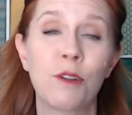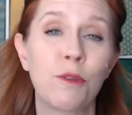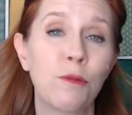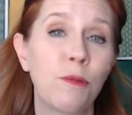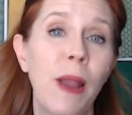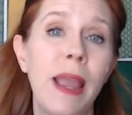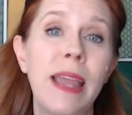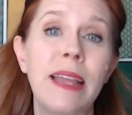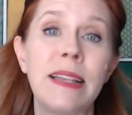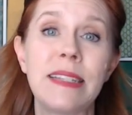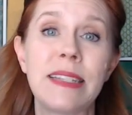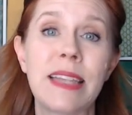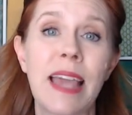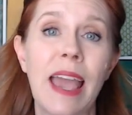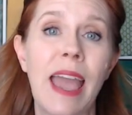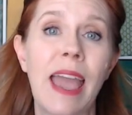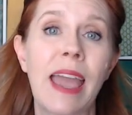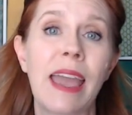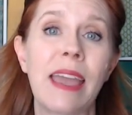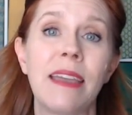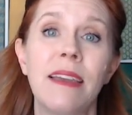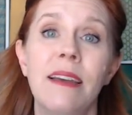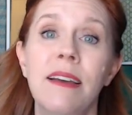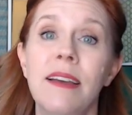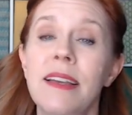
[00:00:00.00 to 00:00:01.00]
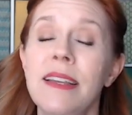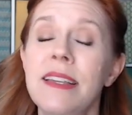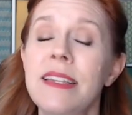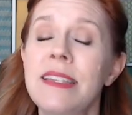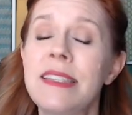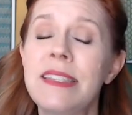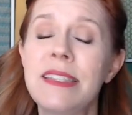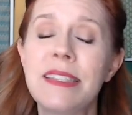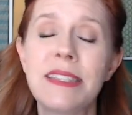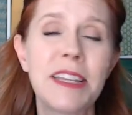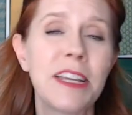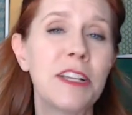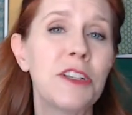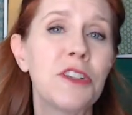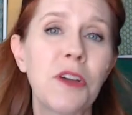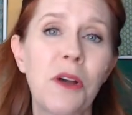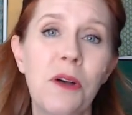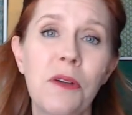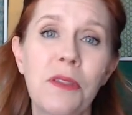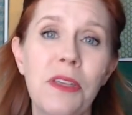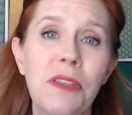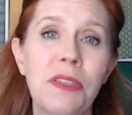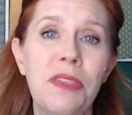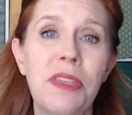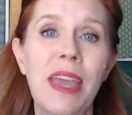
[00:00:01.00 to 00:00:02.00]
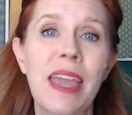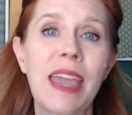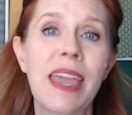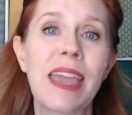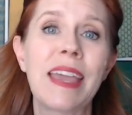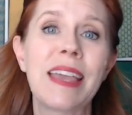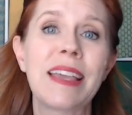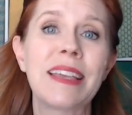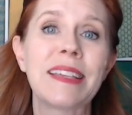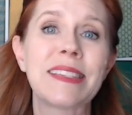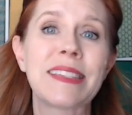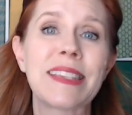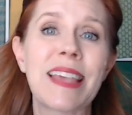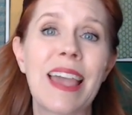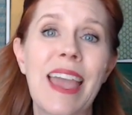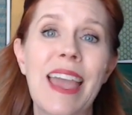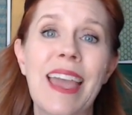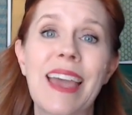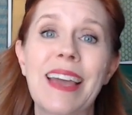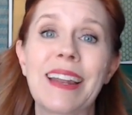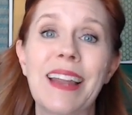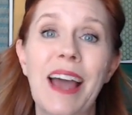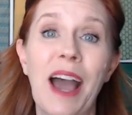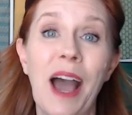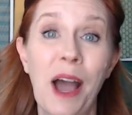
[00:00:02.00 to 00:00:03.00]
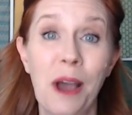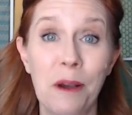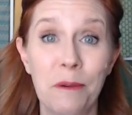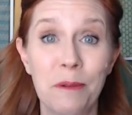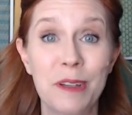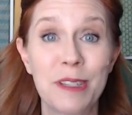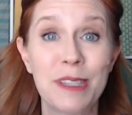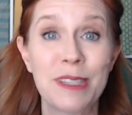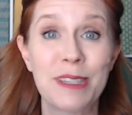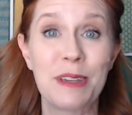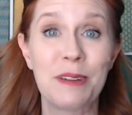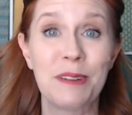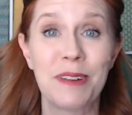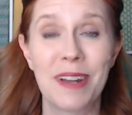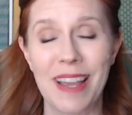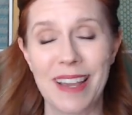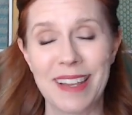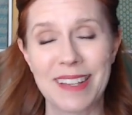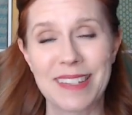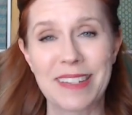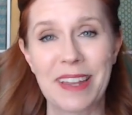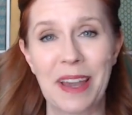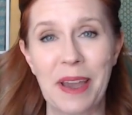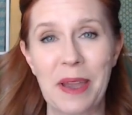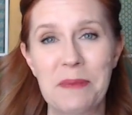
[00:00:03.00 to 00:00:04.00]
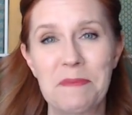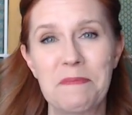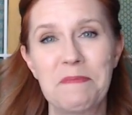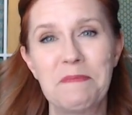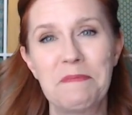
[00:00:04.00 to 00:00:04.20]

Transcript: great day. Stitch all the things, and I will see you next time.